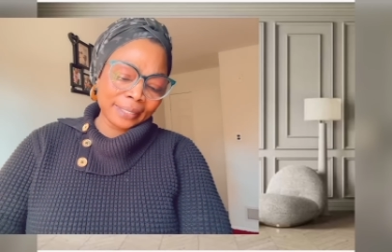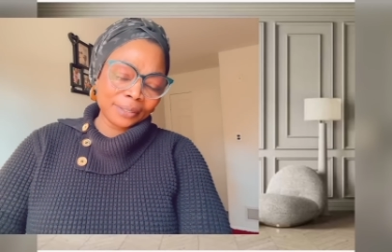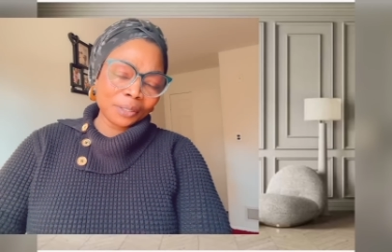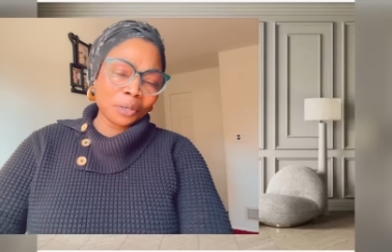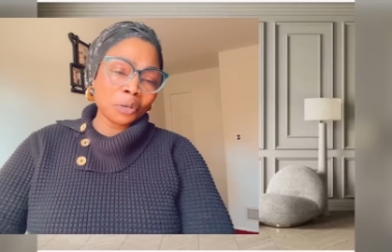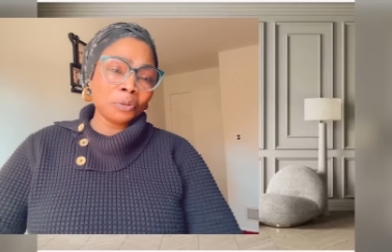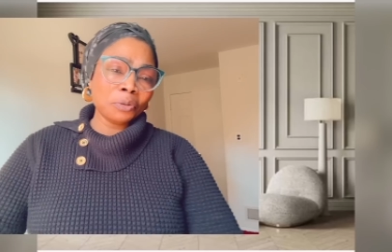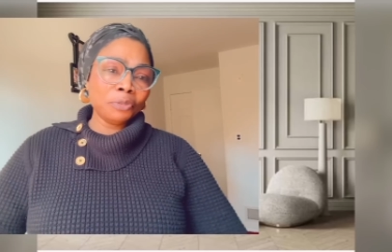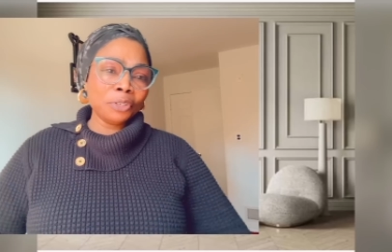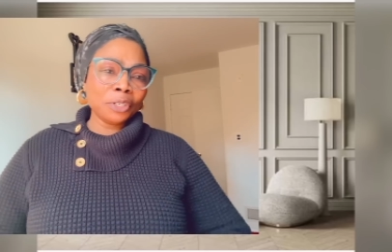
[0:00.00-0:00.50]

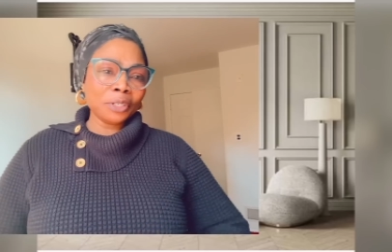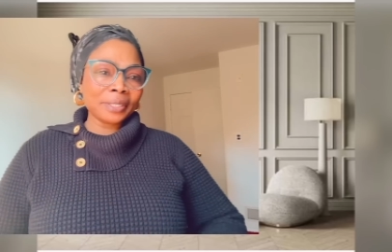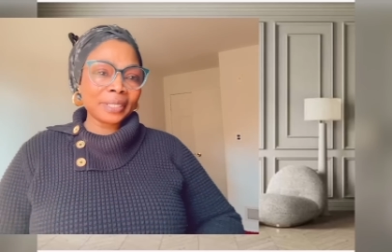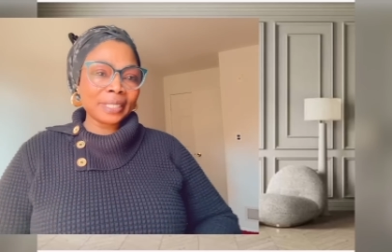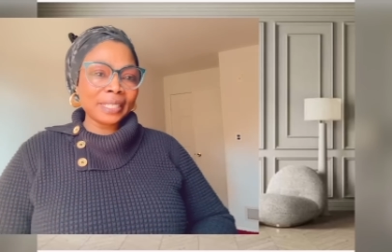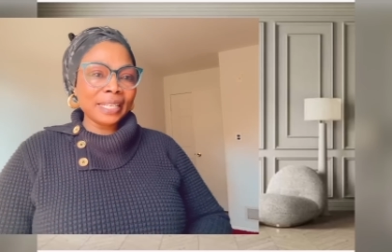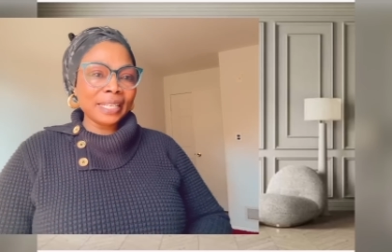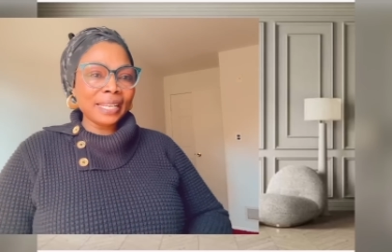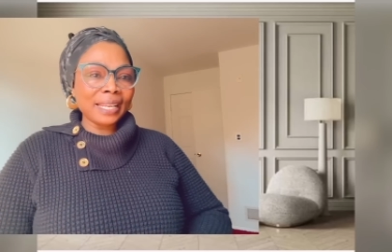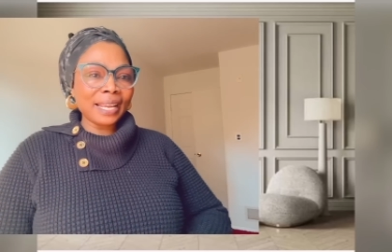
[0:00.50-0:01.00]

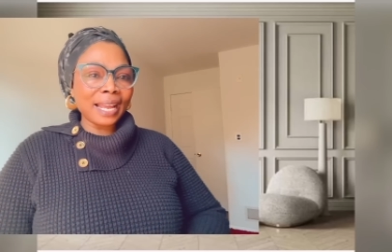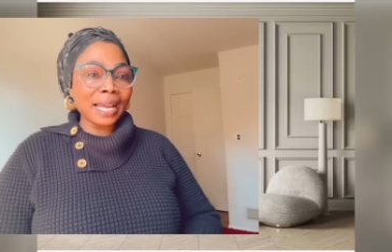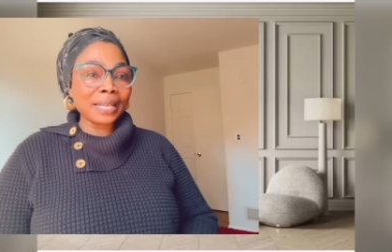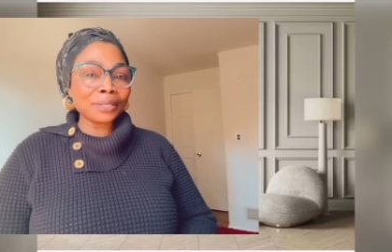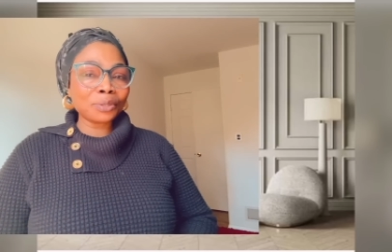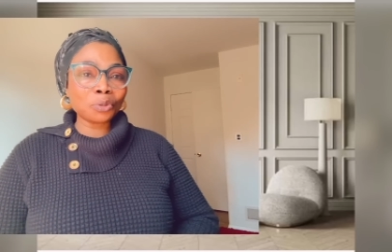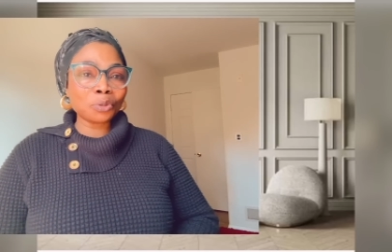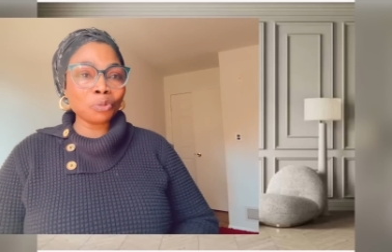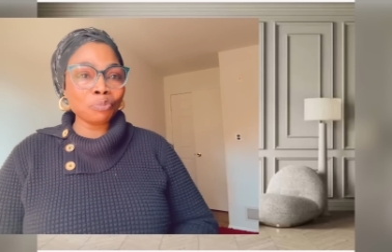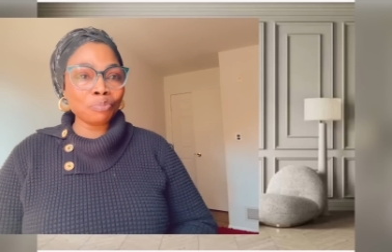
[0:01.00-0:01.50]
obviously has
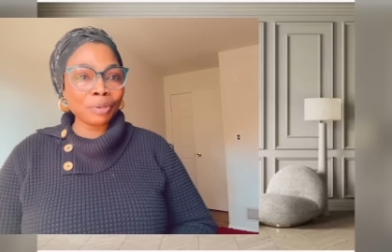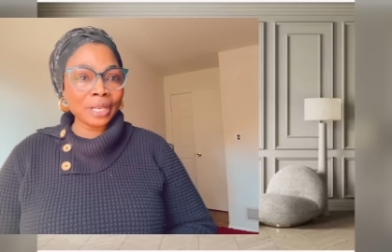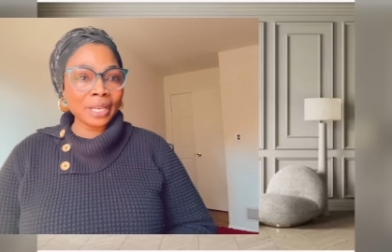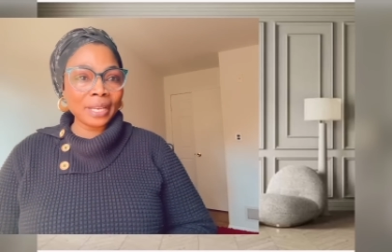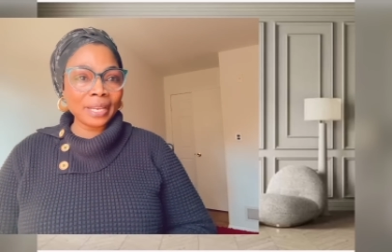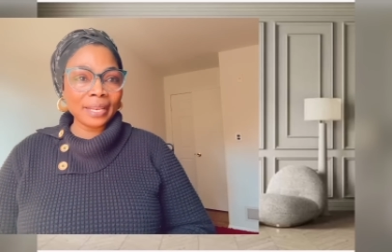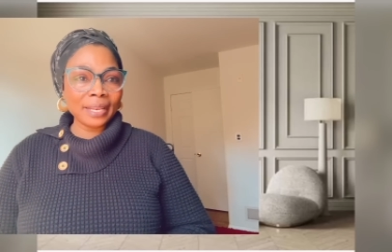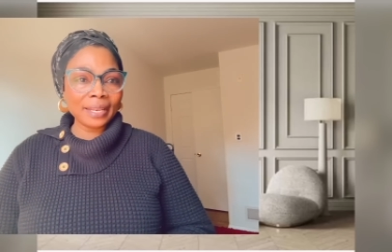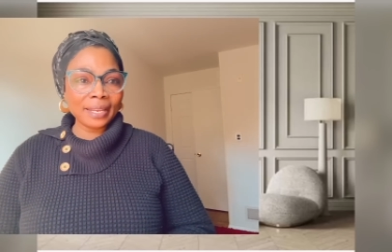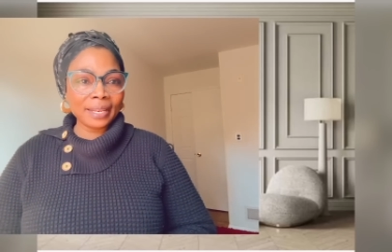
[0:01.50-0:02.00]
to
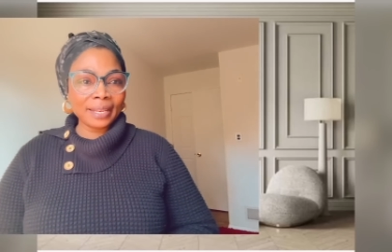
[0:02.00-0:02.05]
be